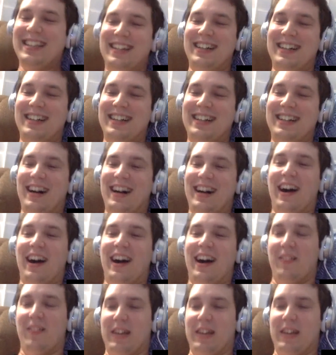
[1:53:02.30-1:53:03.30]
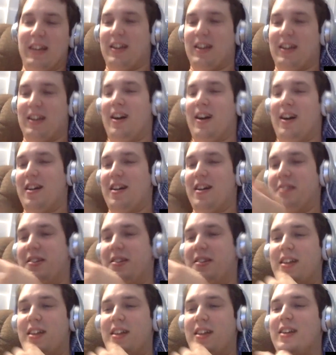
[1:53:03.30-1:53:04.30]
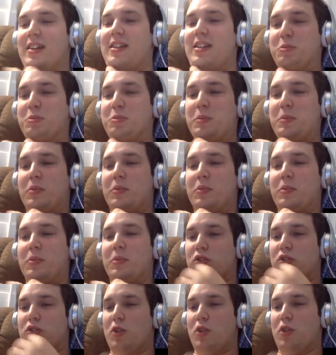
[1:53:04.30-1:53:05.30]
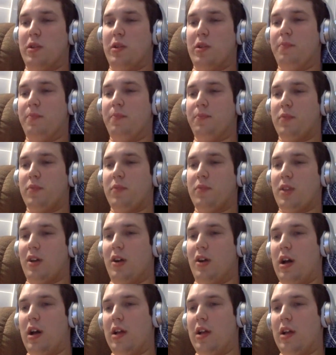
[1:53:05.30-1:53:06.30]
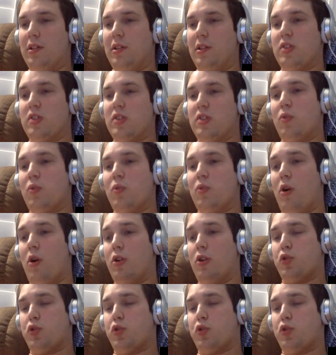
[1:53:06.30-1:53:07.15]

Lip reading: Oh my god. These people are stupid. At least World